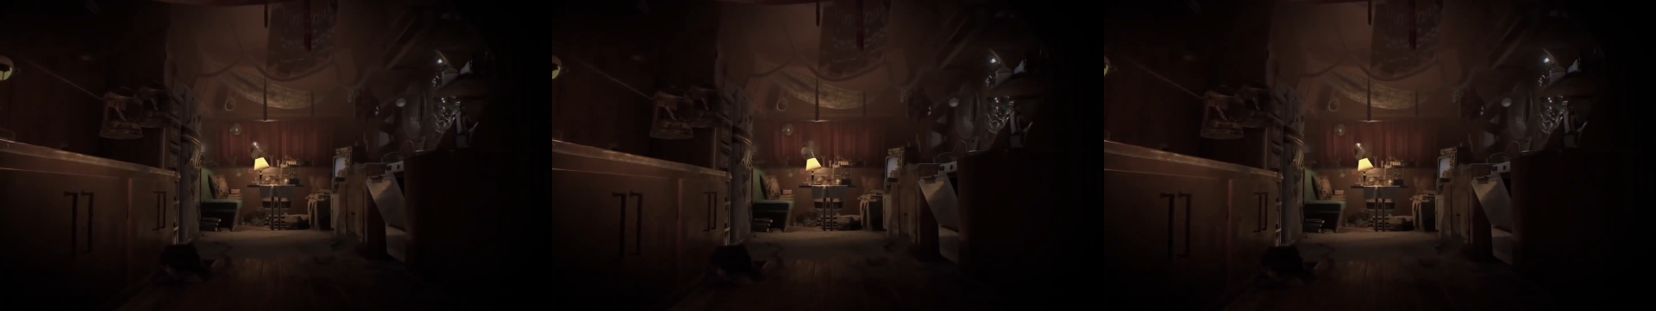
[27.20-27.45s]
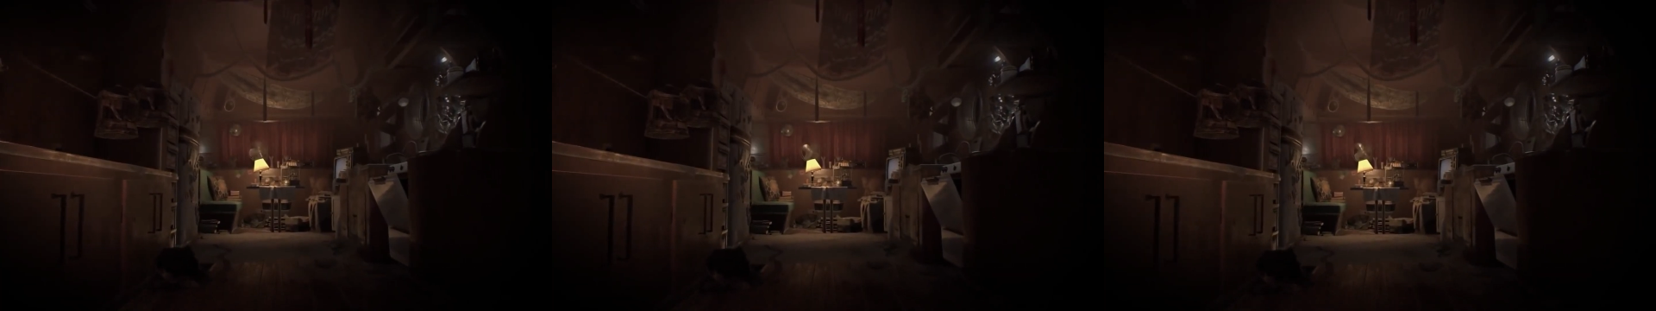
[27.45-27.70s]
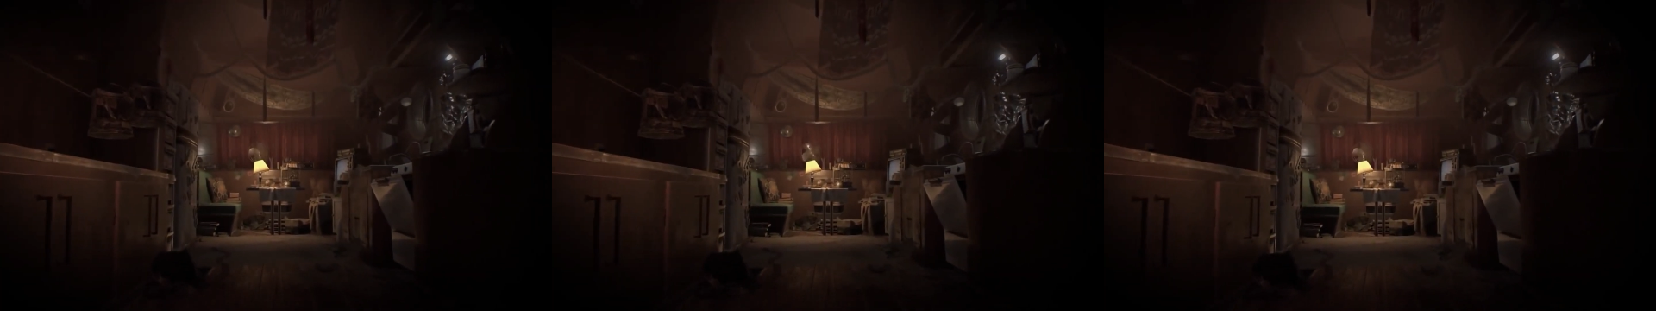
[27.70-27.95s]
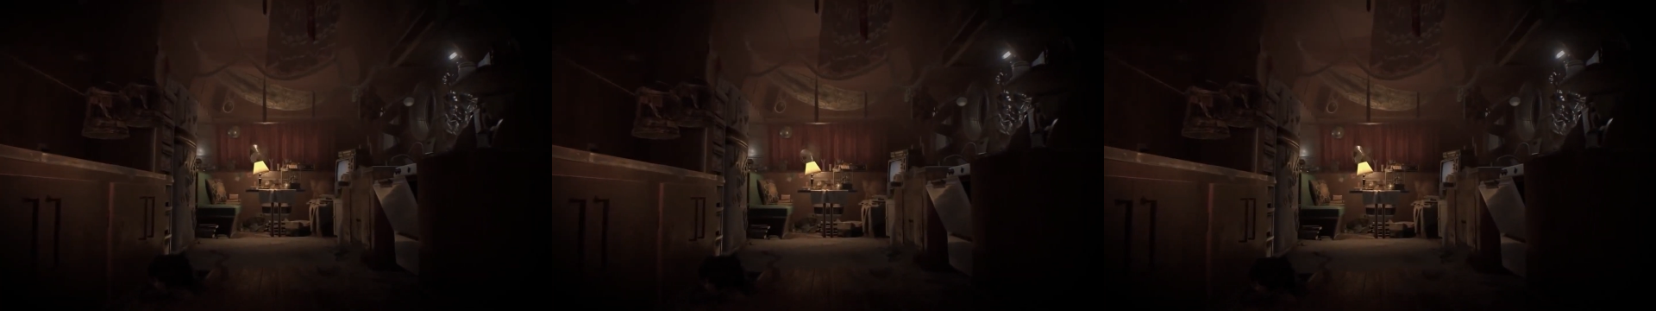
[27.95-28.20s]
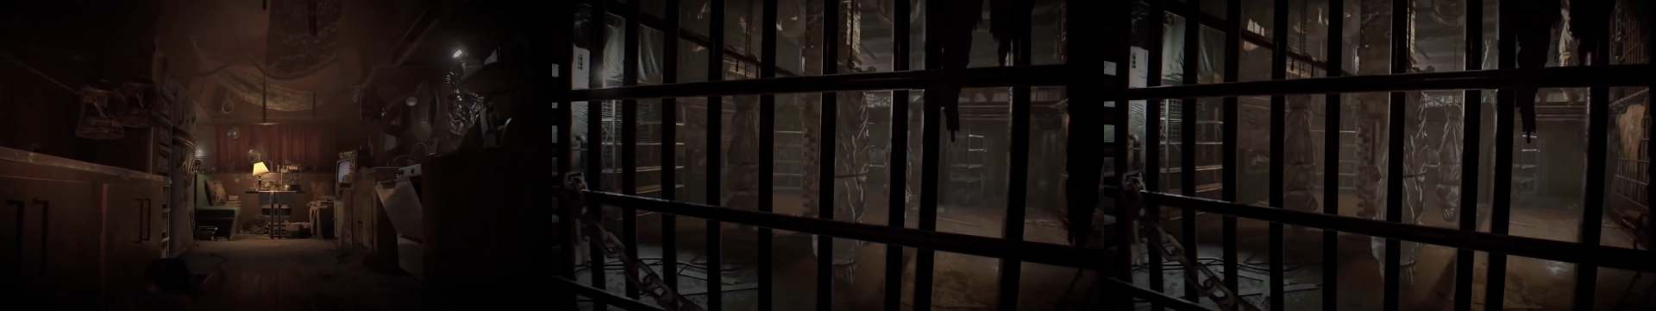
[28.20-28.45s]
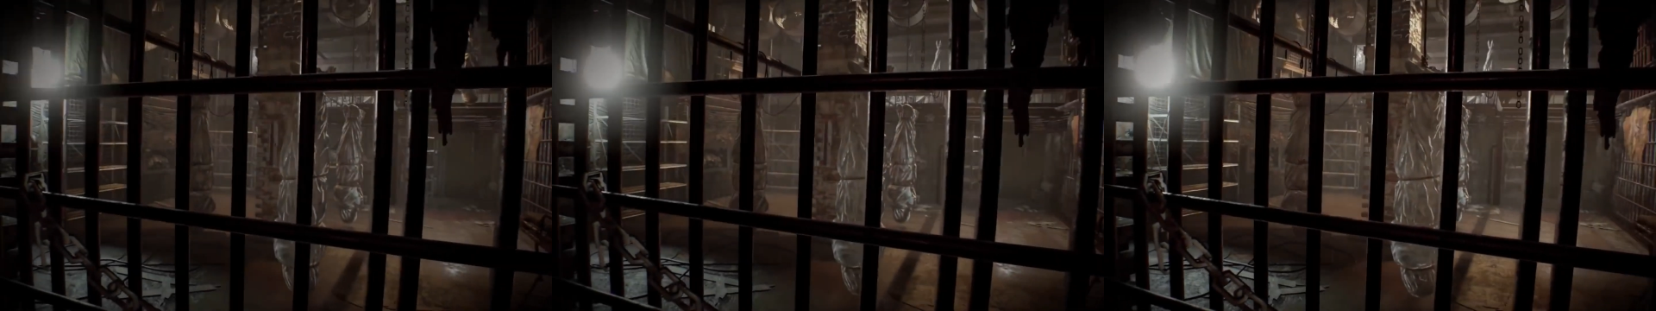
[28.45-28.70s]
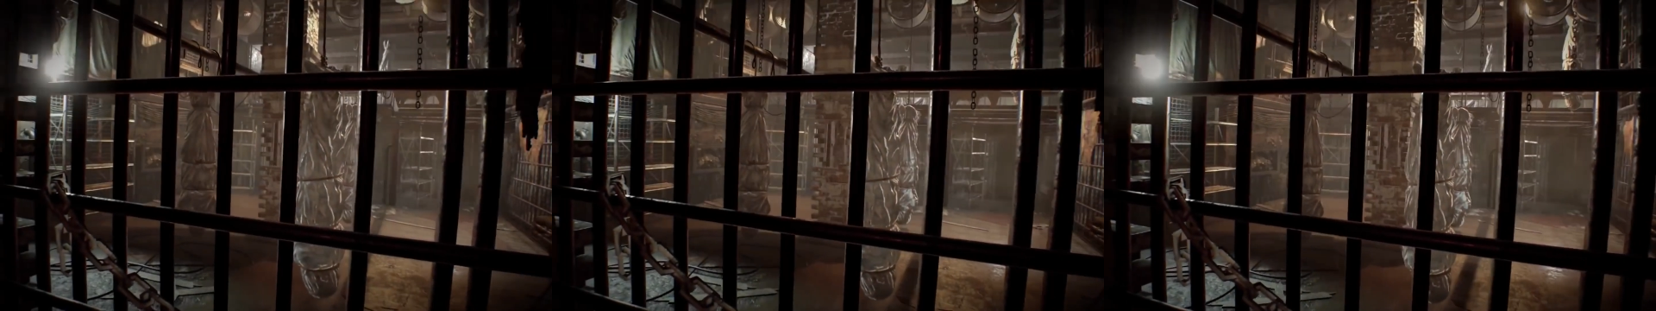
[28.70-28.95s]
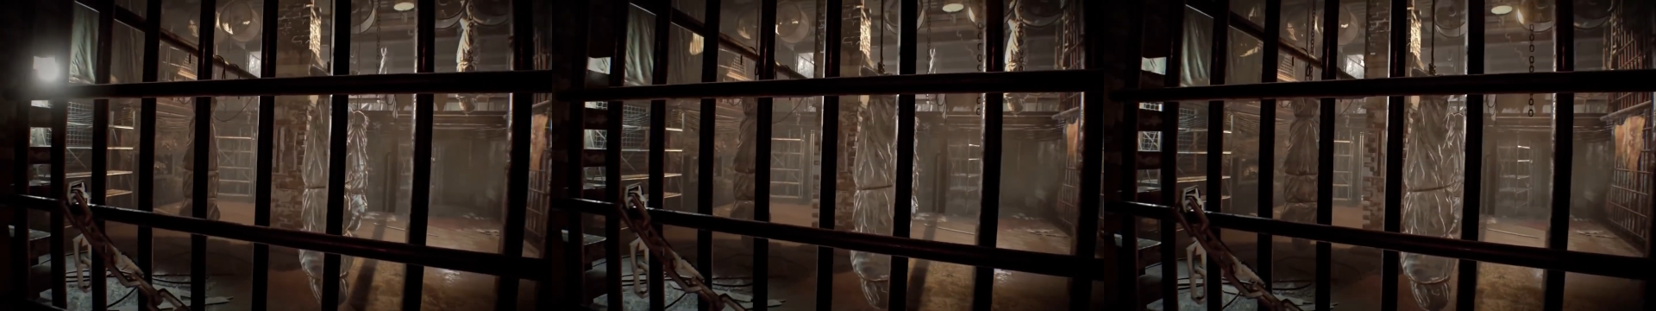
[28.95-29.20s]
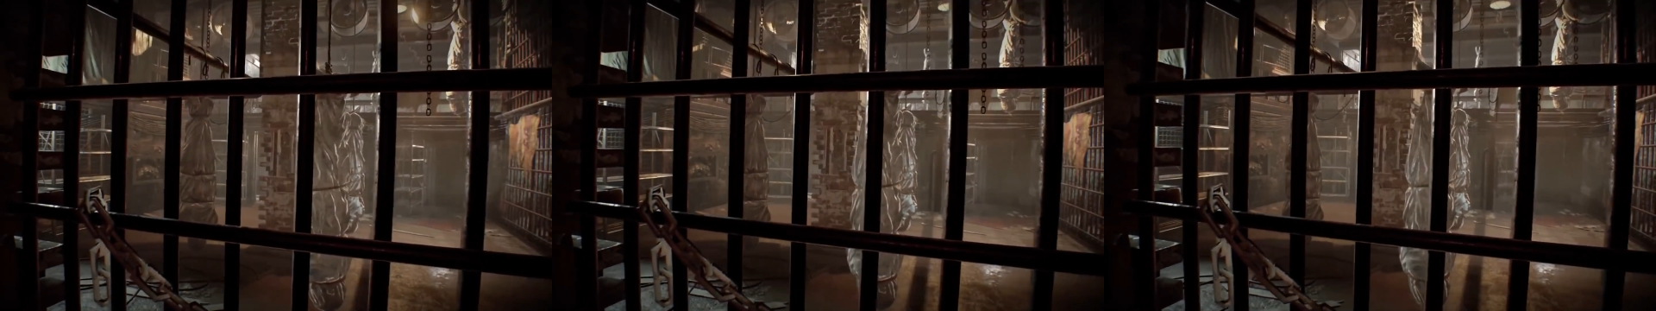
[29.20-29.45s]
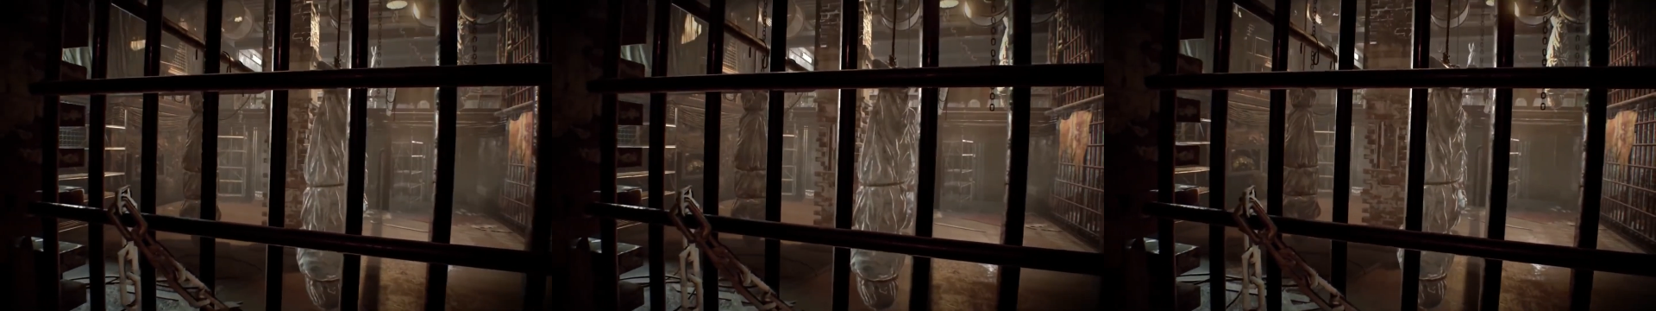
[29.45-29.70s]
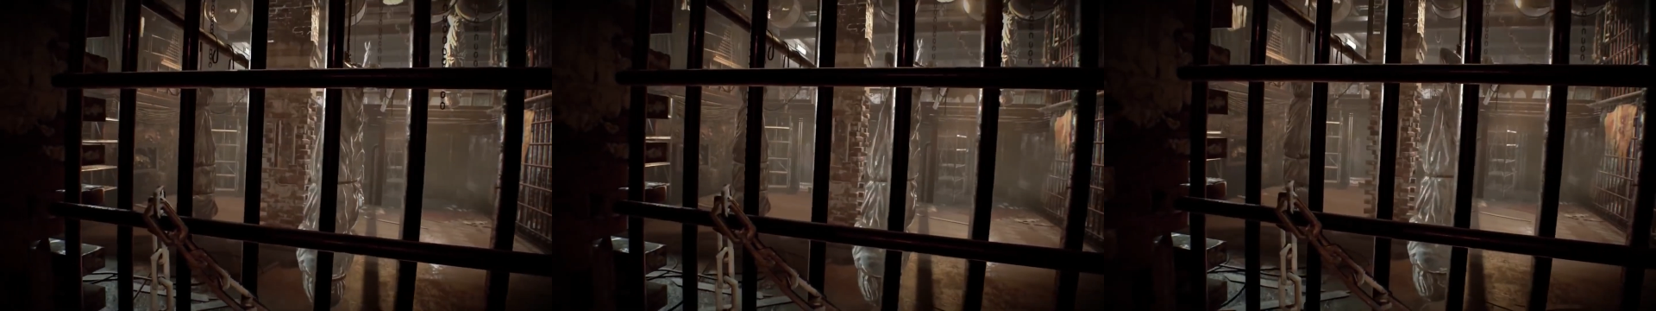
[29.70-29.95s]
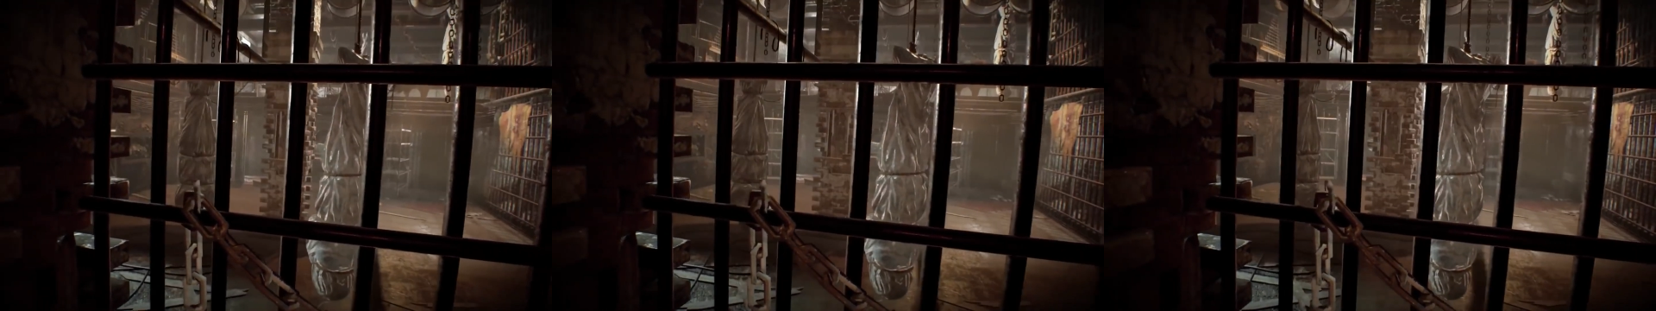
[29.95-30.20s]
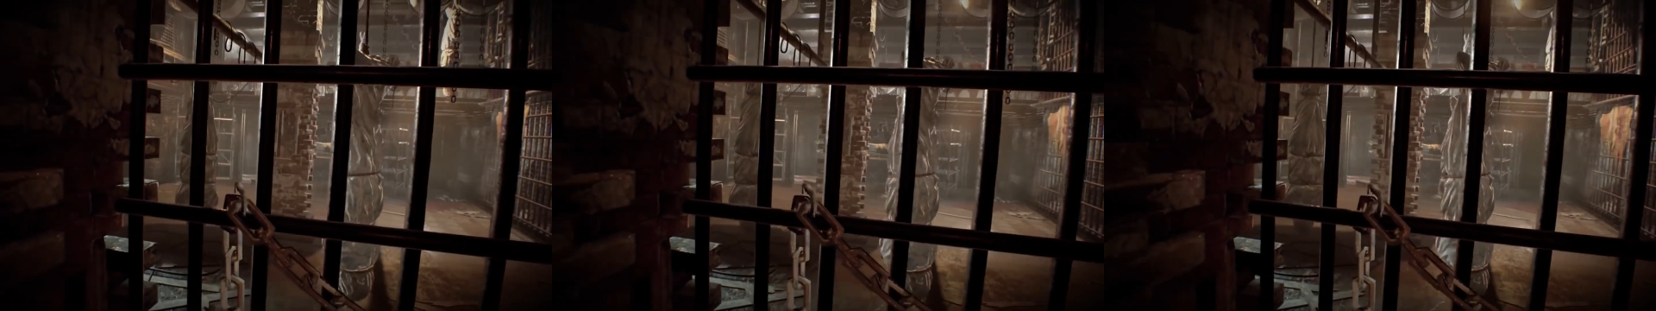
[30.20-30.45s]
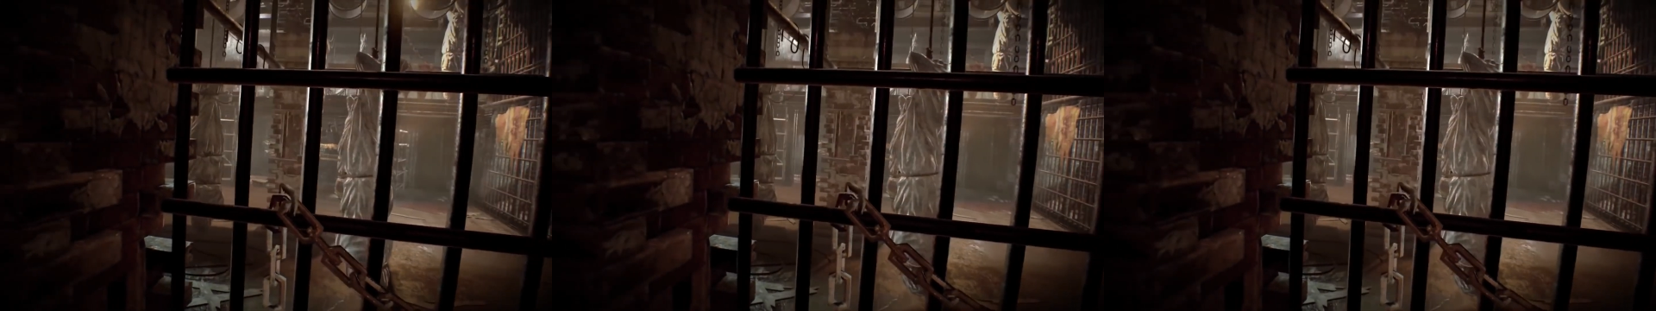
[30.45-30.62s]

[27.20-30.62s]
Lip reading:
[unreadable: no face in view]